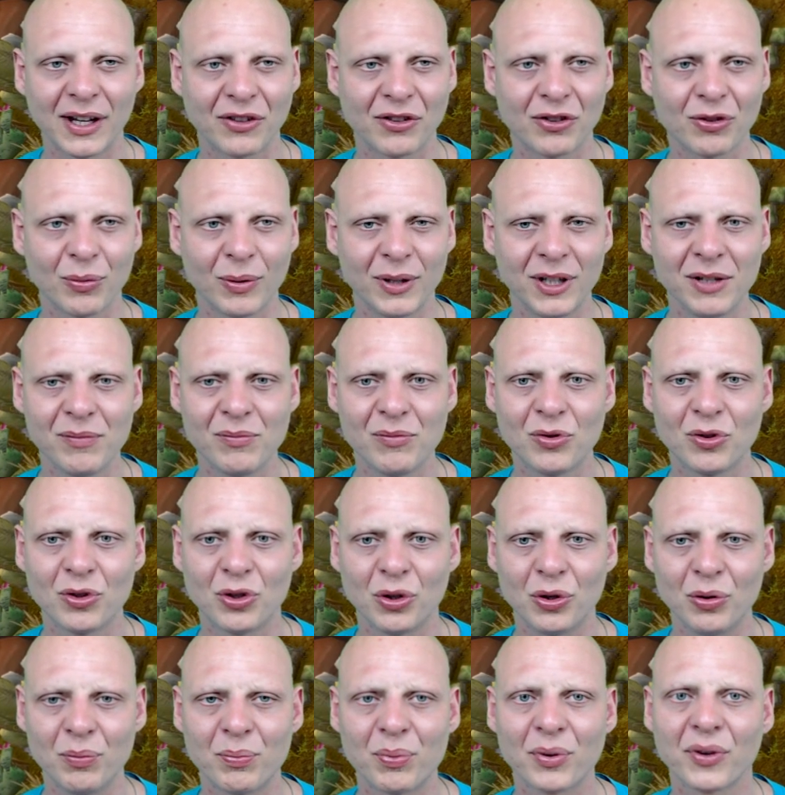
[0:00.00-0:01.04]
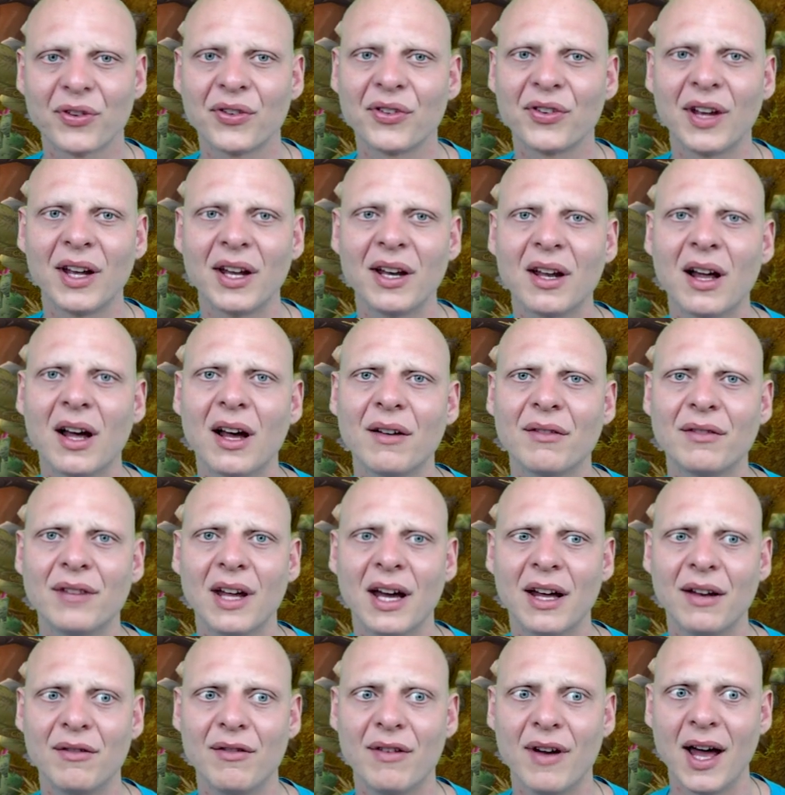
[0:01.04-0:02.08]
So that's 22%
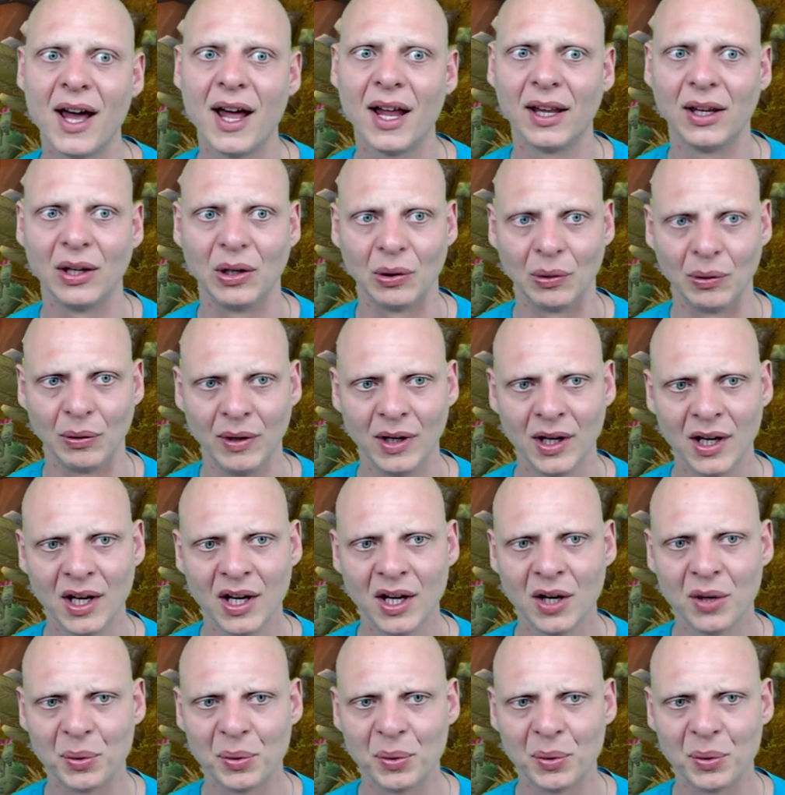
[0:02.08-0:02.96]
of that value,